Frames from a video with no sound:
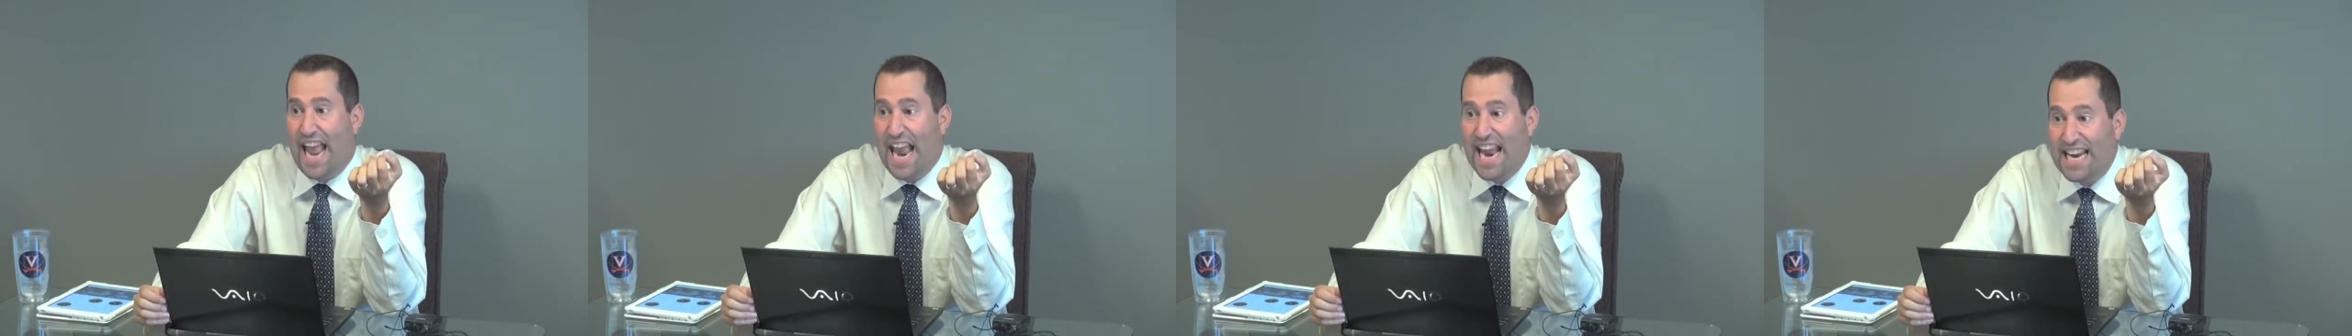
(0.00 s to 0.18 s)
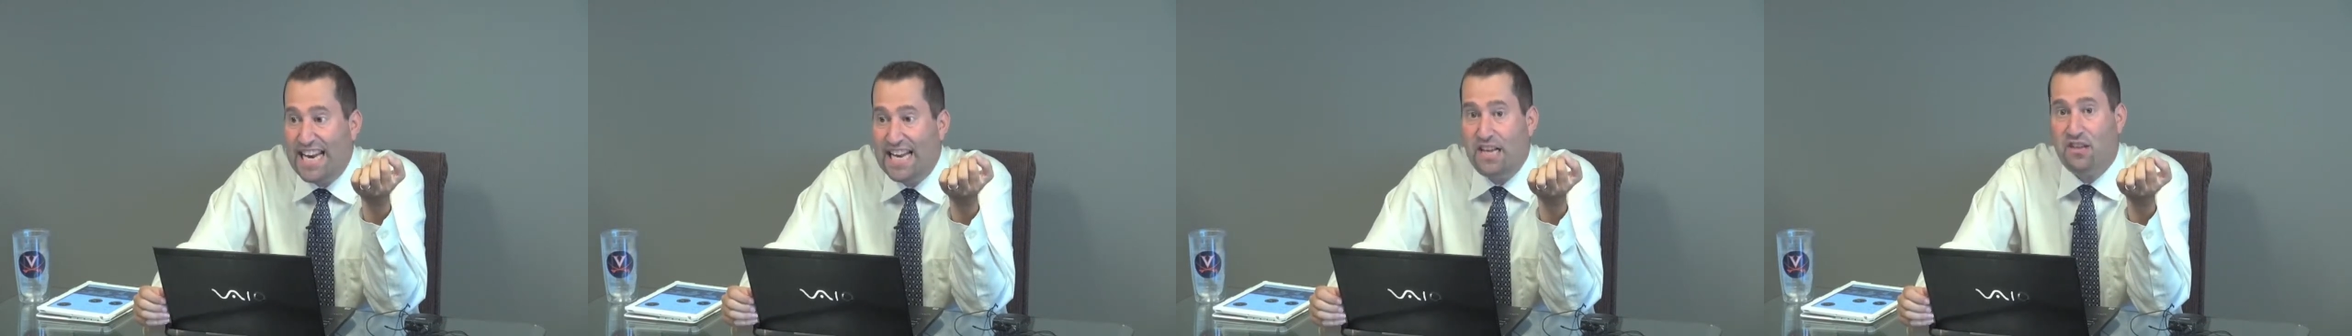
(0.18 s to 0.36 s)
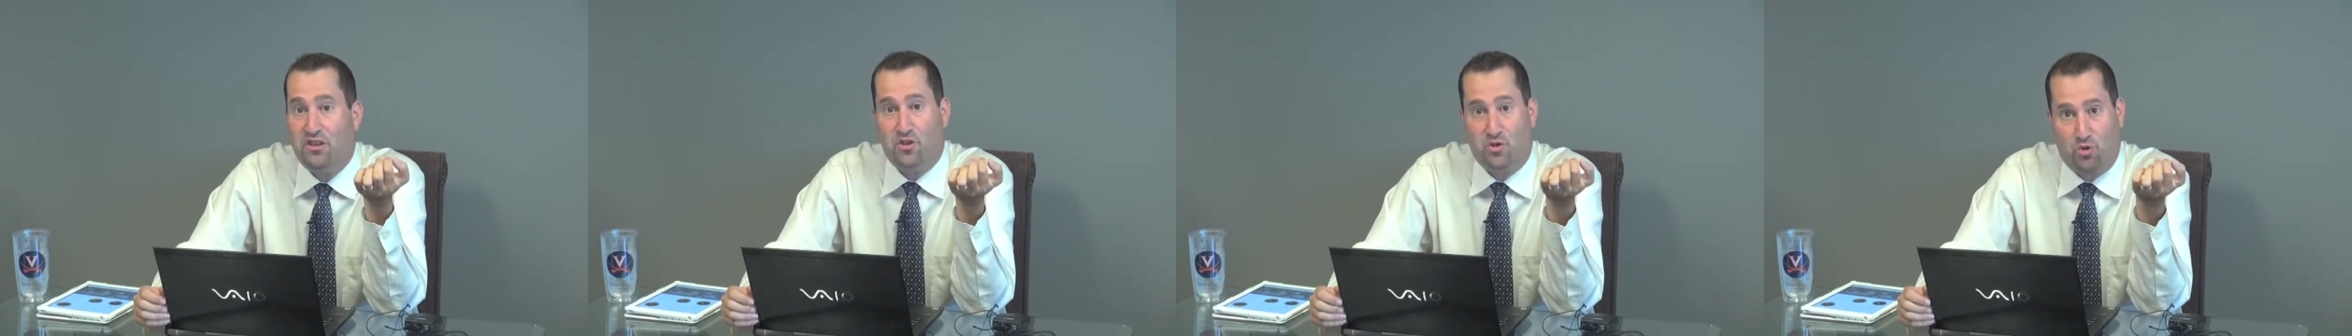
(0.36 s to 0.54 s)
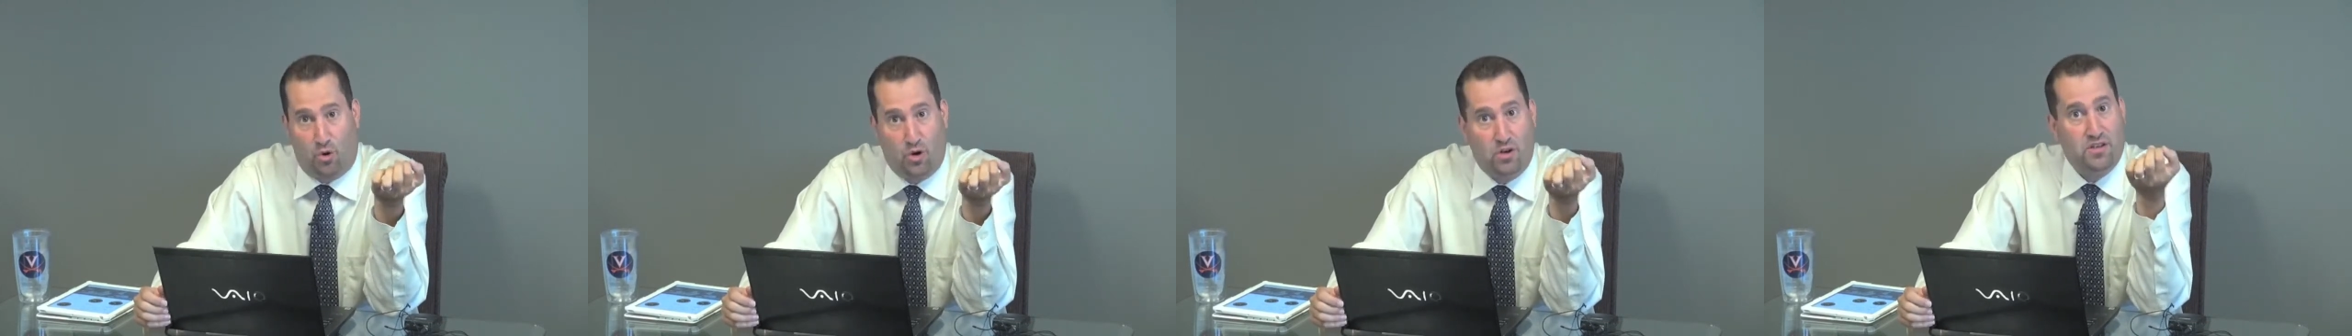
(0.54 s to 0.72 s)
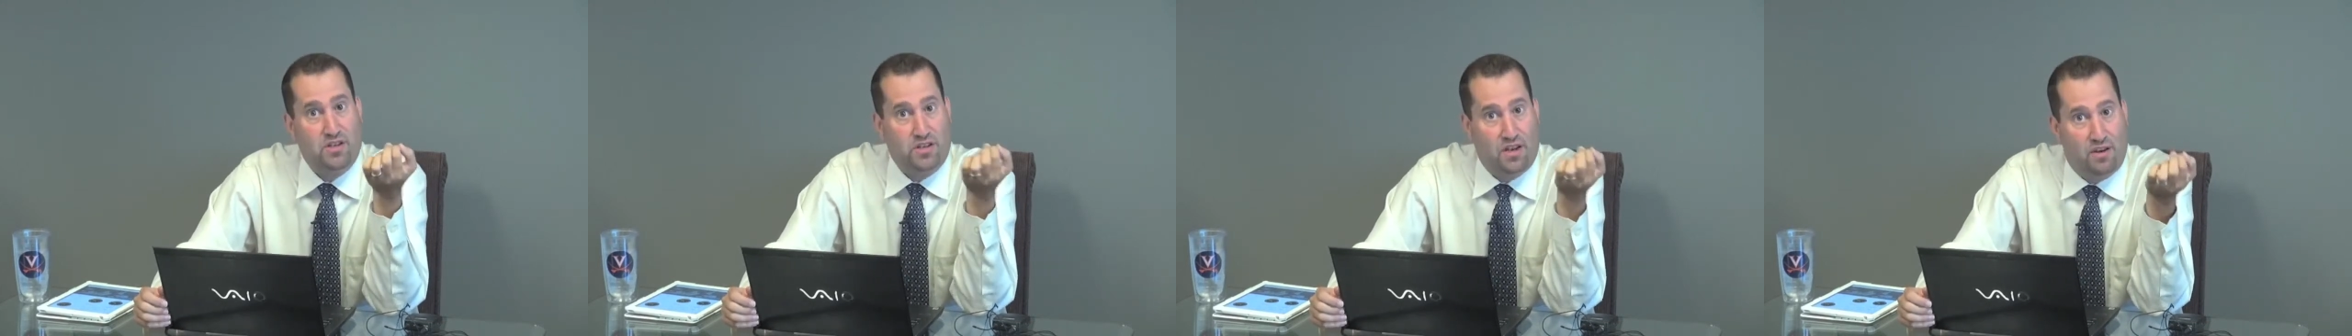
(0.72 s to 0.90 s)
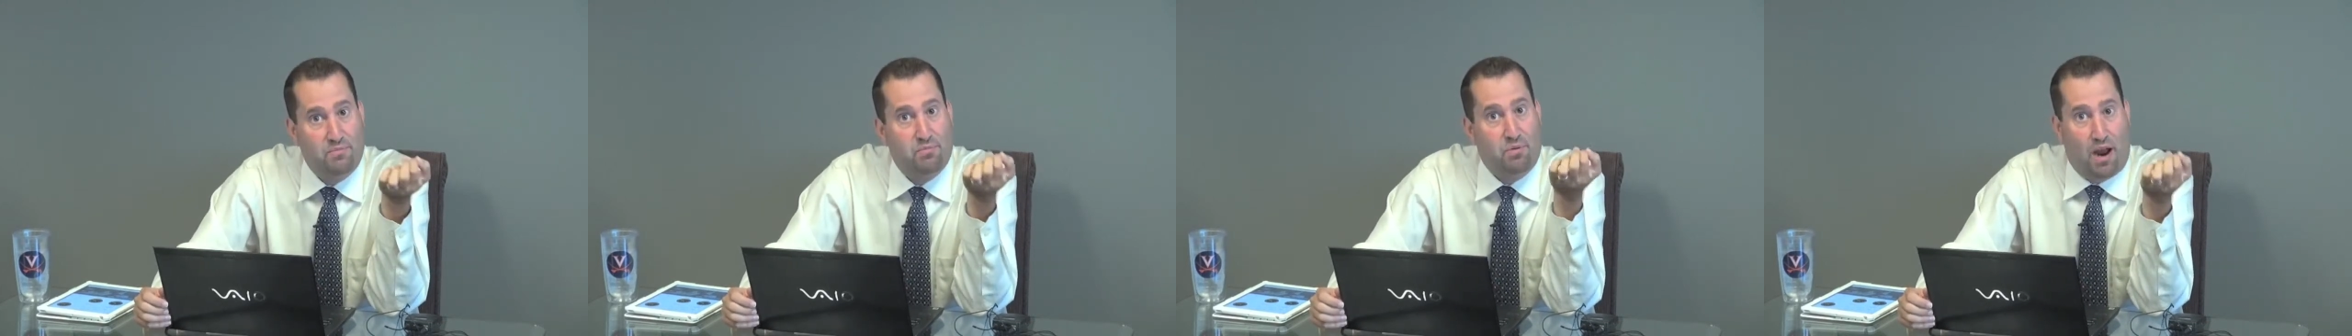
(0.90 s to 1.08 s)
any
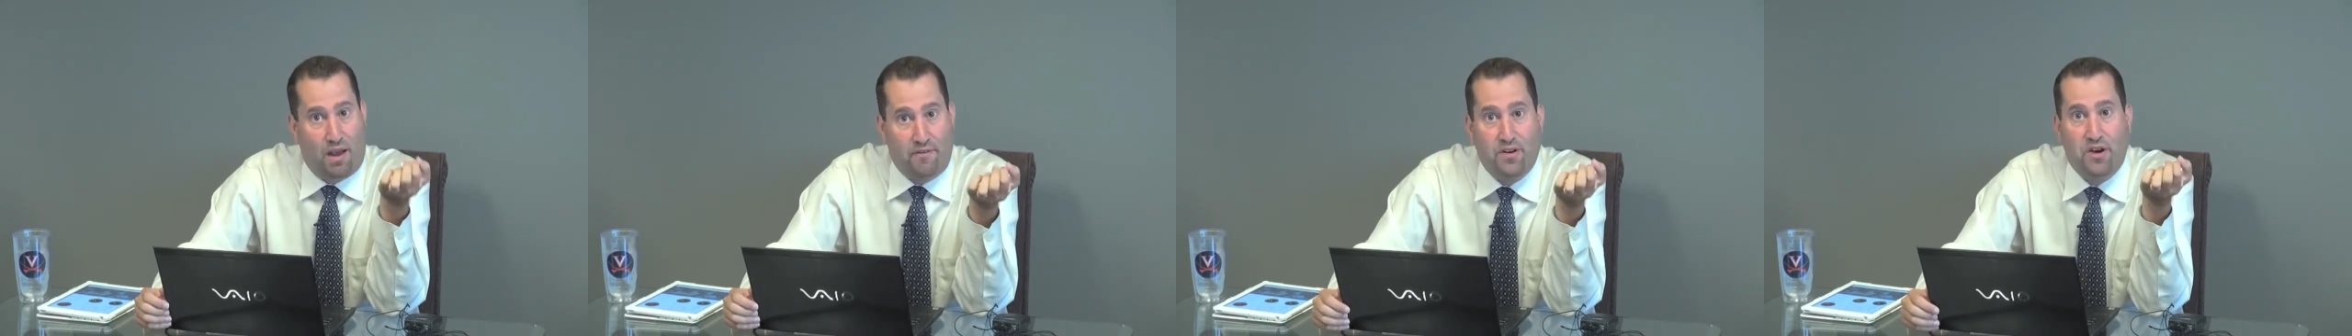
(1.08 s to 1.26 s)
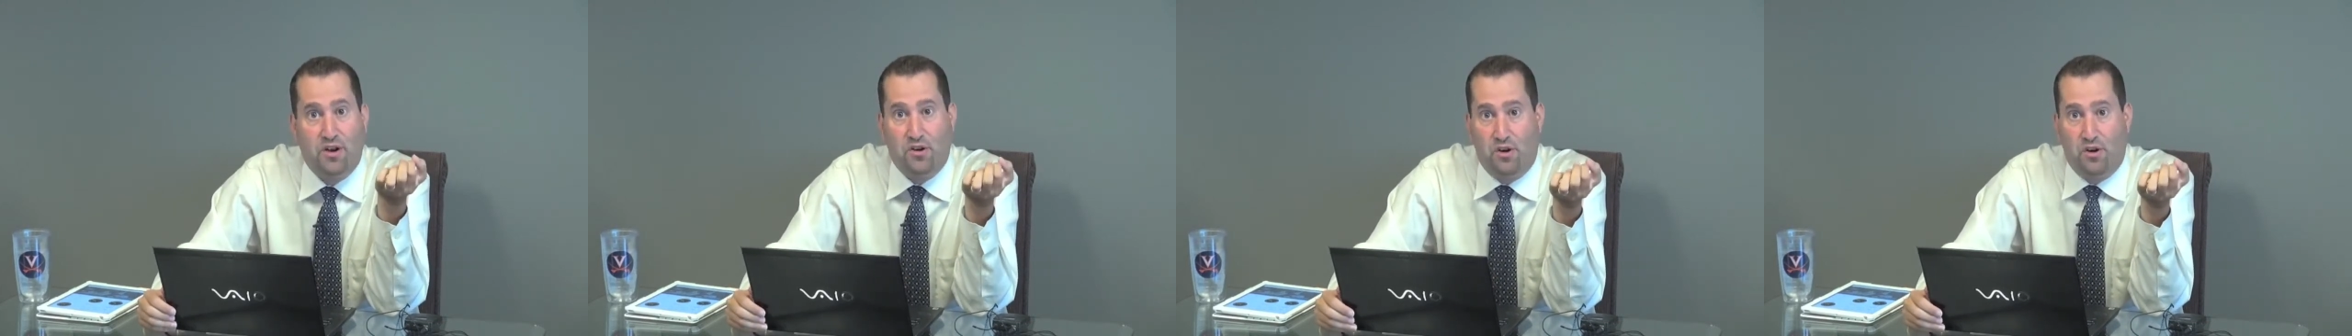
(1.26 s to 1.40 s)
sorts of private